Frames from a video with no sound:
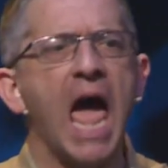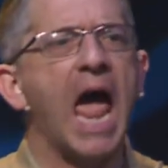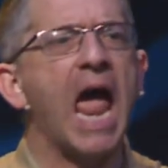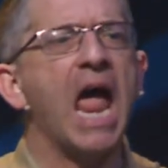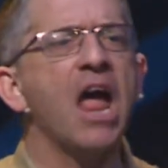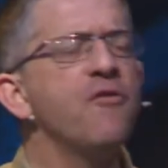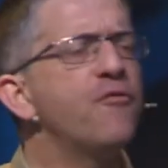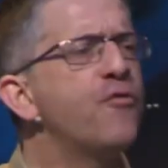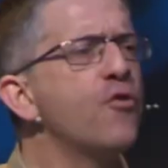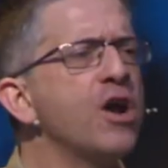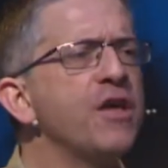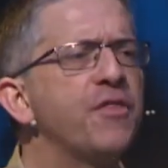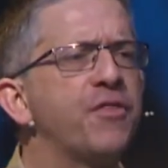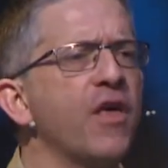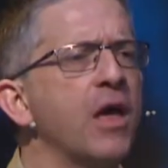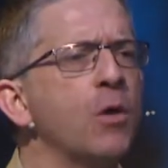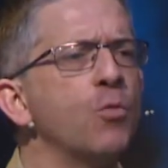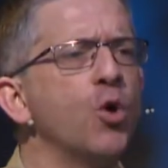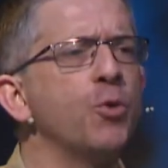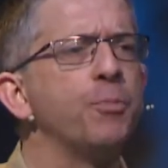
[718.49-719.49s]

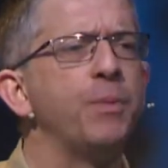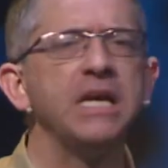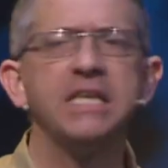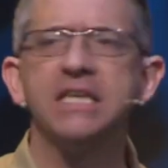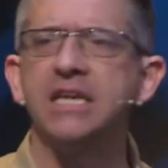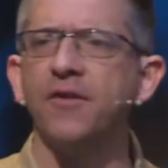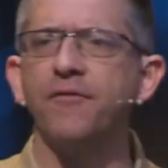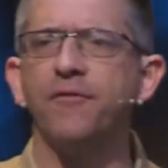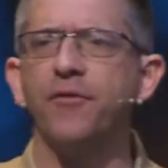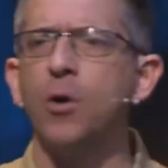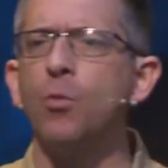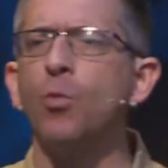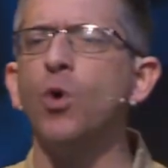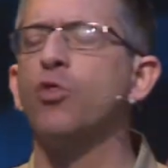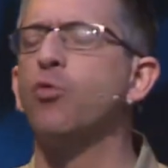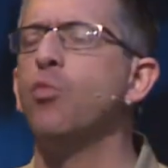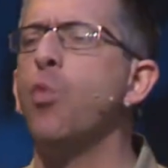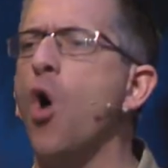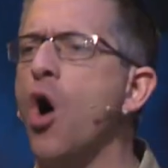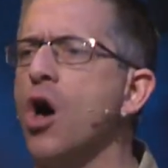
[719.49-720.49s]
Everything would be different
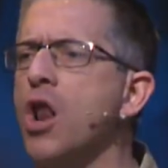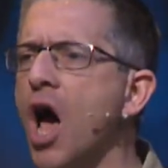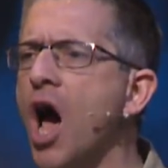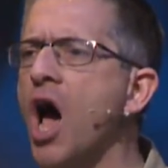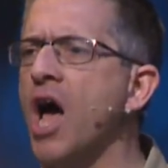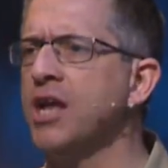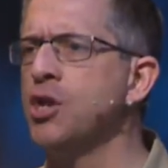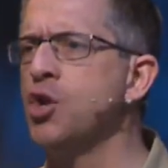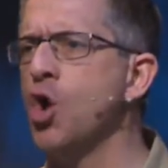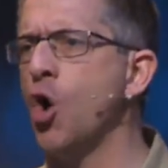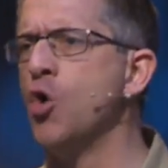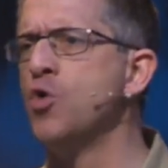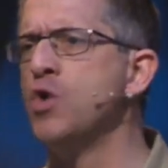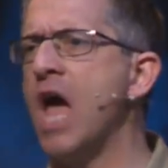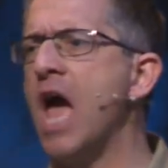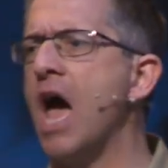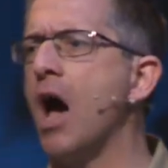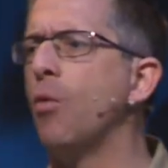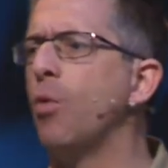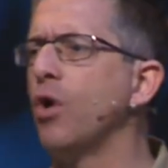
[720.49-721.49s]
with what I know
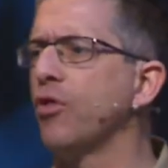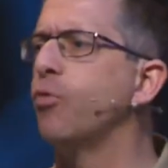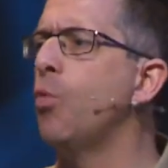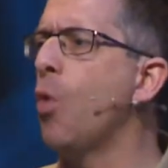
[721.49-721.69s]
now, with